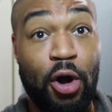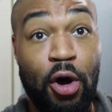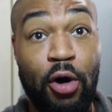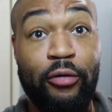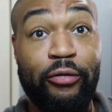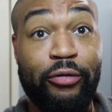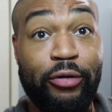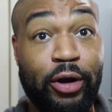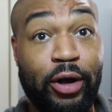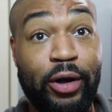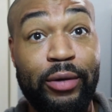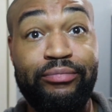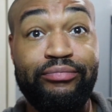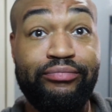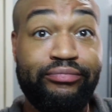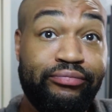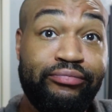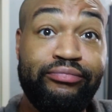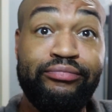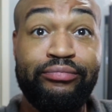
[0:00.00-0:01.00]
Overall,
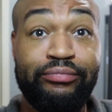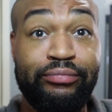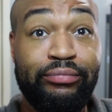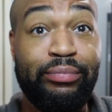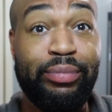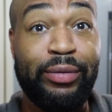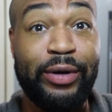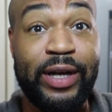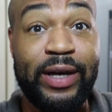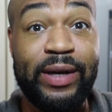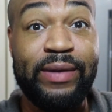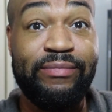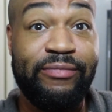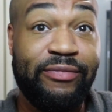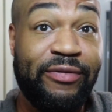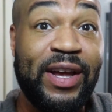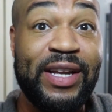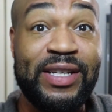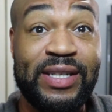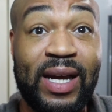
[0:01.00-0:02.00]
pretty
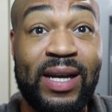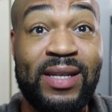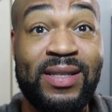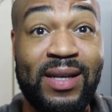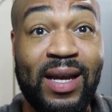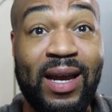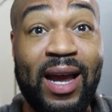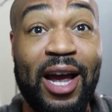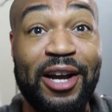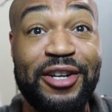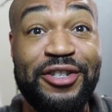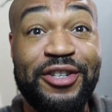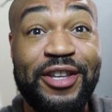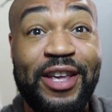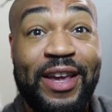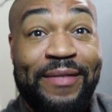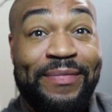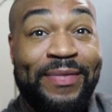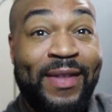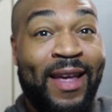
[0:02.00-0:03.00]
fantastic
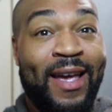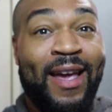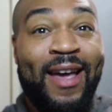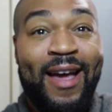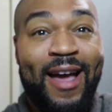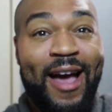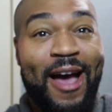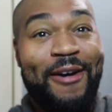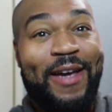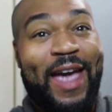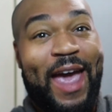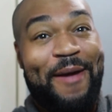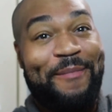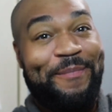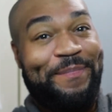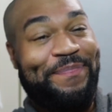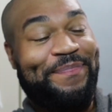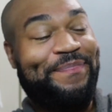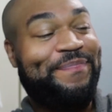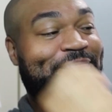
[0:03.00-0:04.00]
actually. Okay,
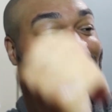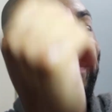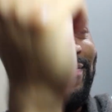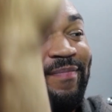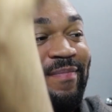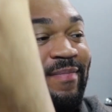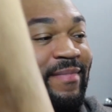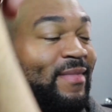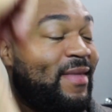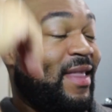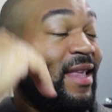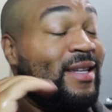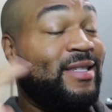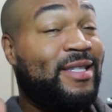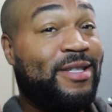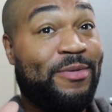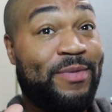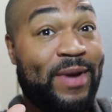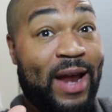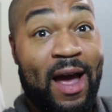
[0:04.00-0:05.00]

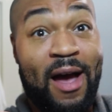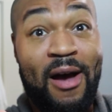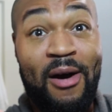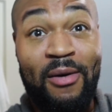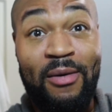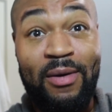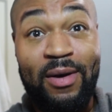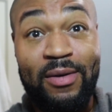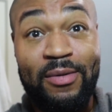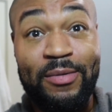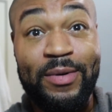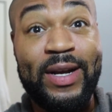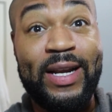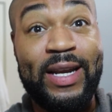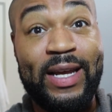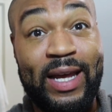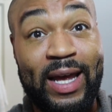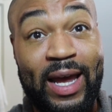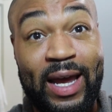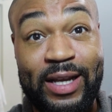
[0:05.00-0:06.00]
so now we're
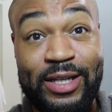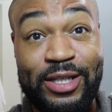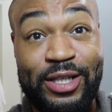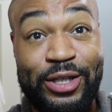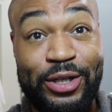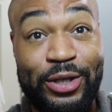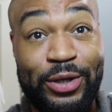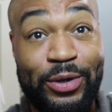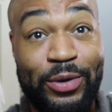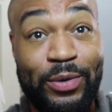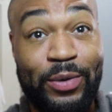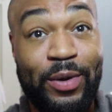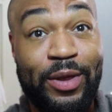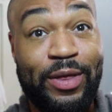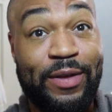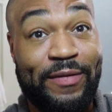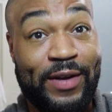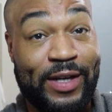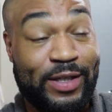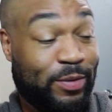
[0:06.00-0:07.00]
gonna get into
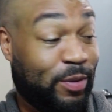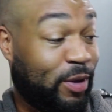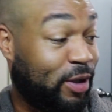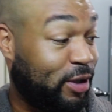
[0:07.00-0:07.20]
the face